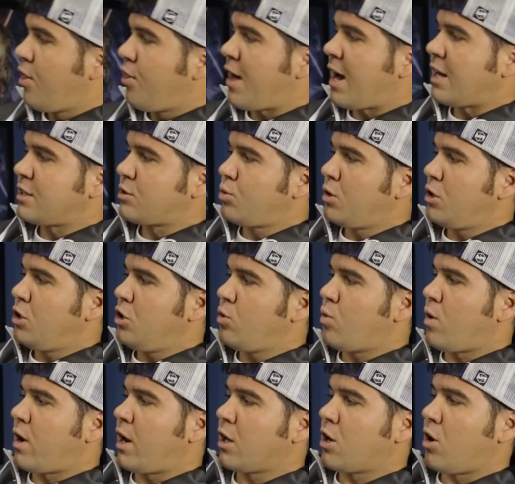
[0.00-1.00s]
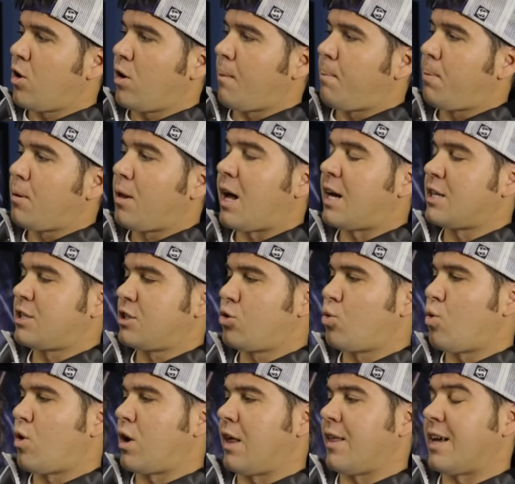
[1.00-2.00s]
that's when you'd wanna go to plus
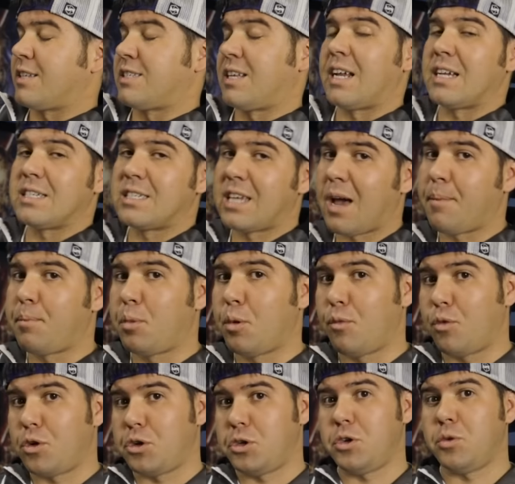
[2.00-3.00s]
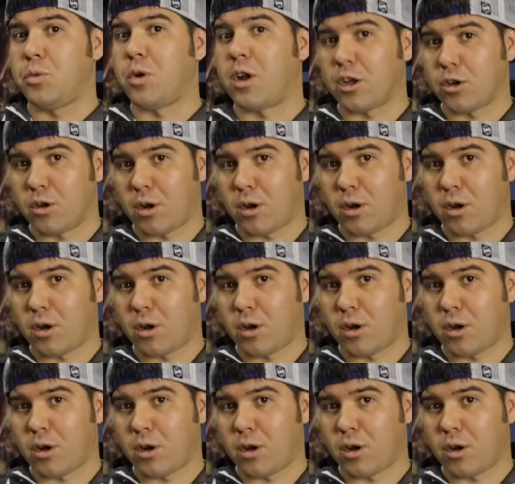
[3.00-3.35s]
20. That's an example of when you want